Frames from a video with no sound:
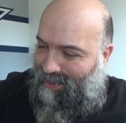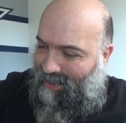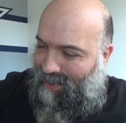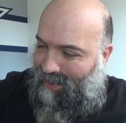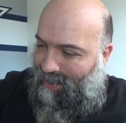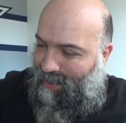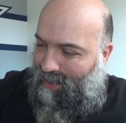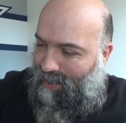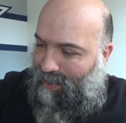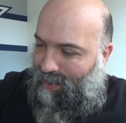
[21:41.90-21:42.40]

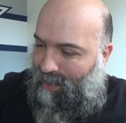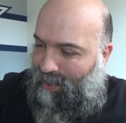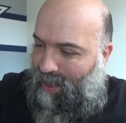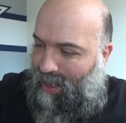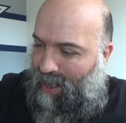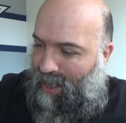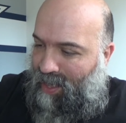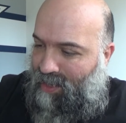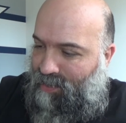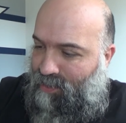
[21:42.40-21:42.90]

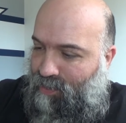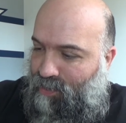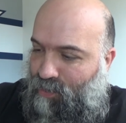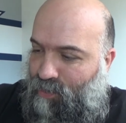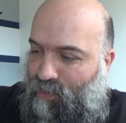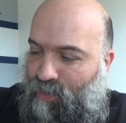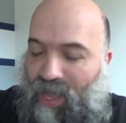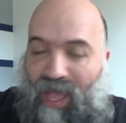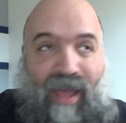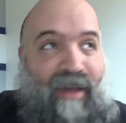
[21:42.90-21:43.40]
I
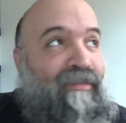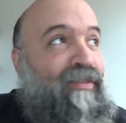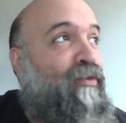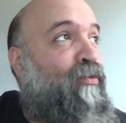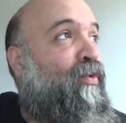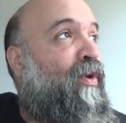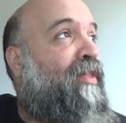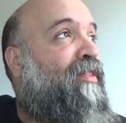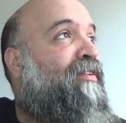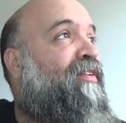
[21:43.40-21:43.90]
do have, the
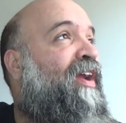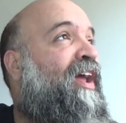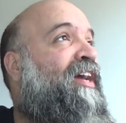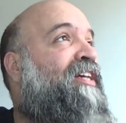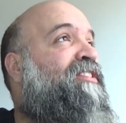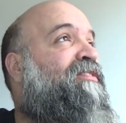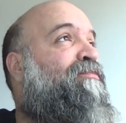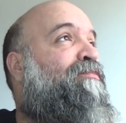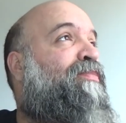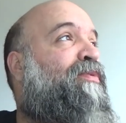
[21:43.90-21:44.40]
weather
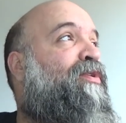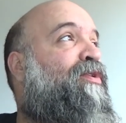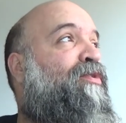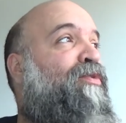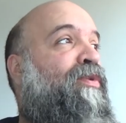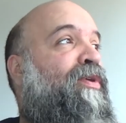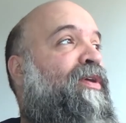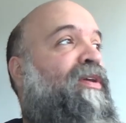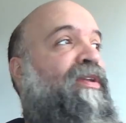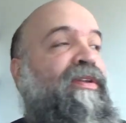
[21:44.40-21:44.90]
has
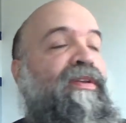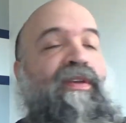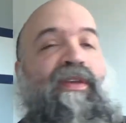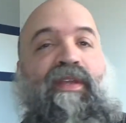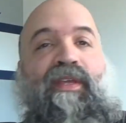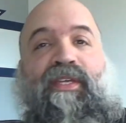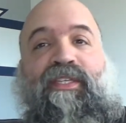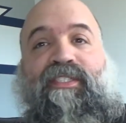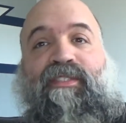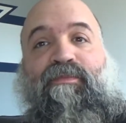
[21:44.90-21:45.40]
broken.
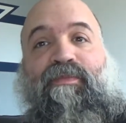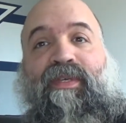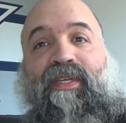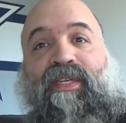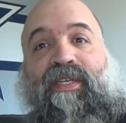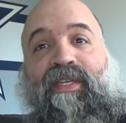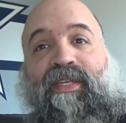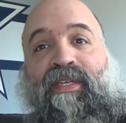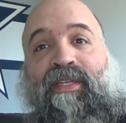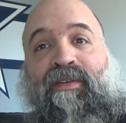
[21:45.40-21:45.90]
It's
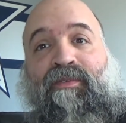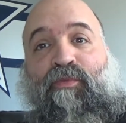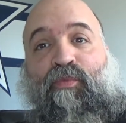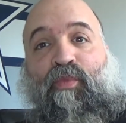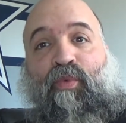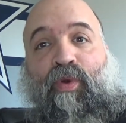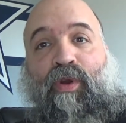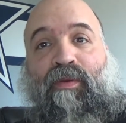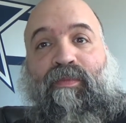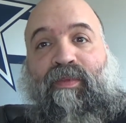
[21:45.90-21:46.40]
been
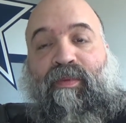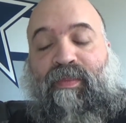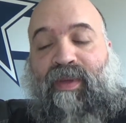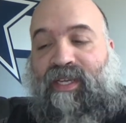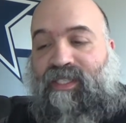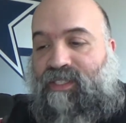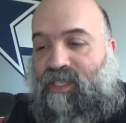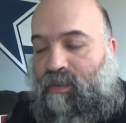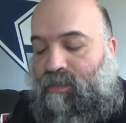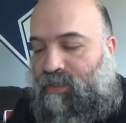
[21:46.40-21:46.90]
warm the
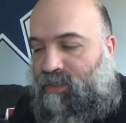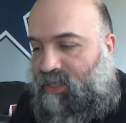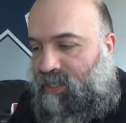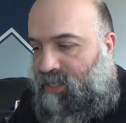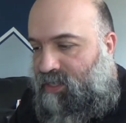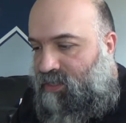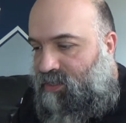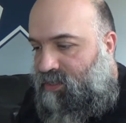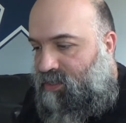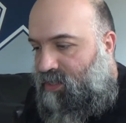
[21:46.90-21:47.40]
past couple
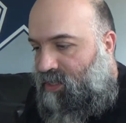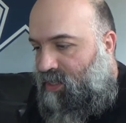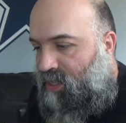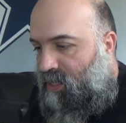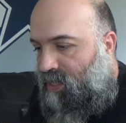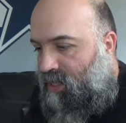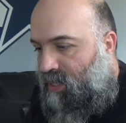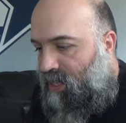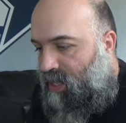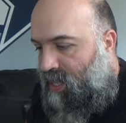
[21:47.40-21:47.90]
days,
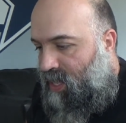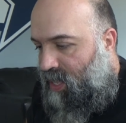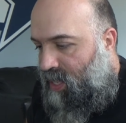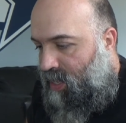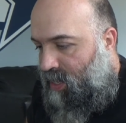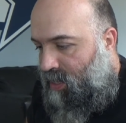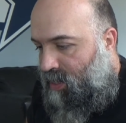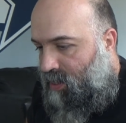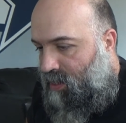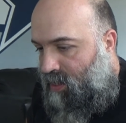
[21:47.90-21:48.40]

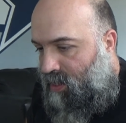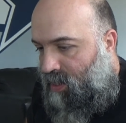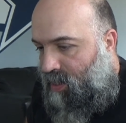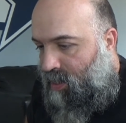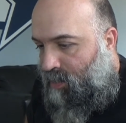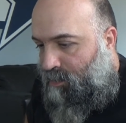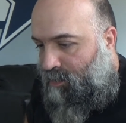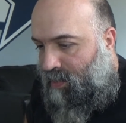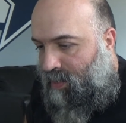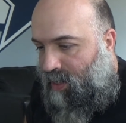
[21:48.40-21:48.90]
and
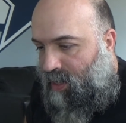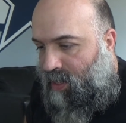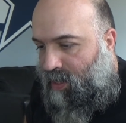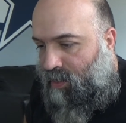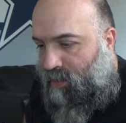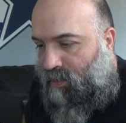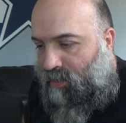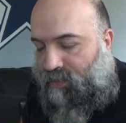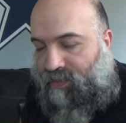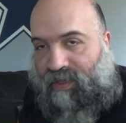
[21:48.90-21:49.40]
I'm
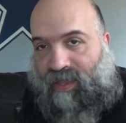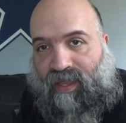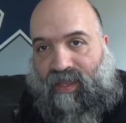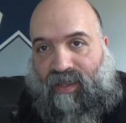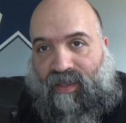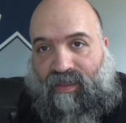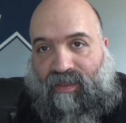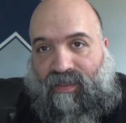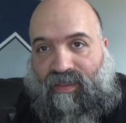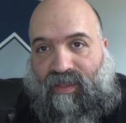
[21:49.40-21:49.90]
planning on
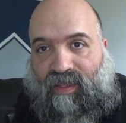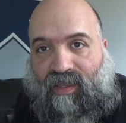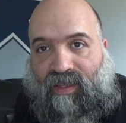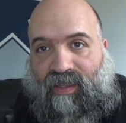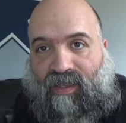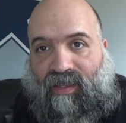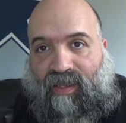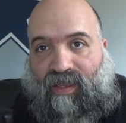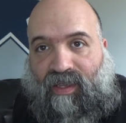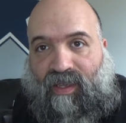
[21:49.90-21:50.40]
taking
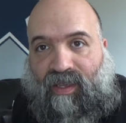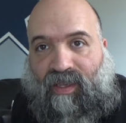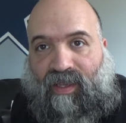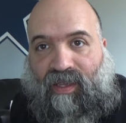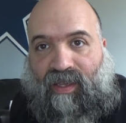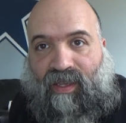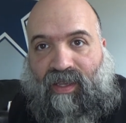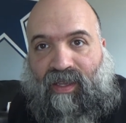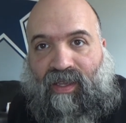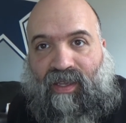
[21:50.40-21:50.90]
the
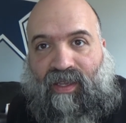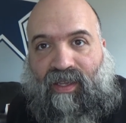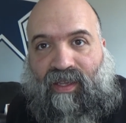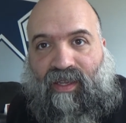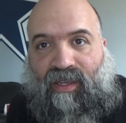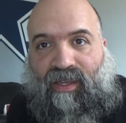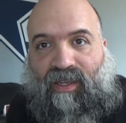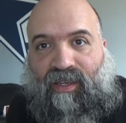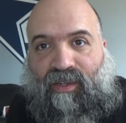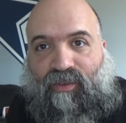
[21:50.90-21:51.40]

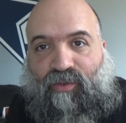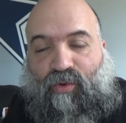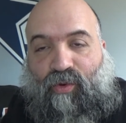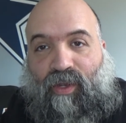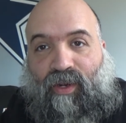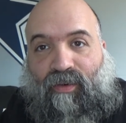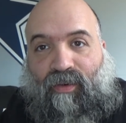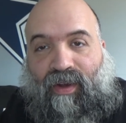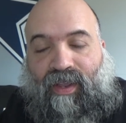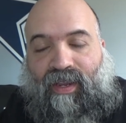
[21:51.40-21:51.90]

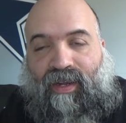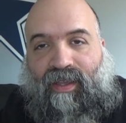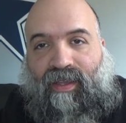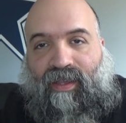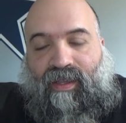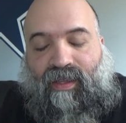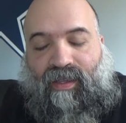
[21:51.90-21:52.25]
toy grade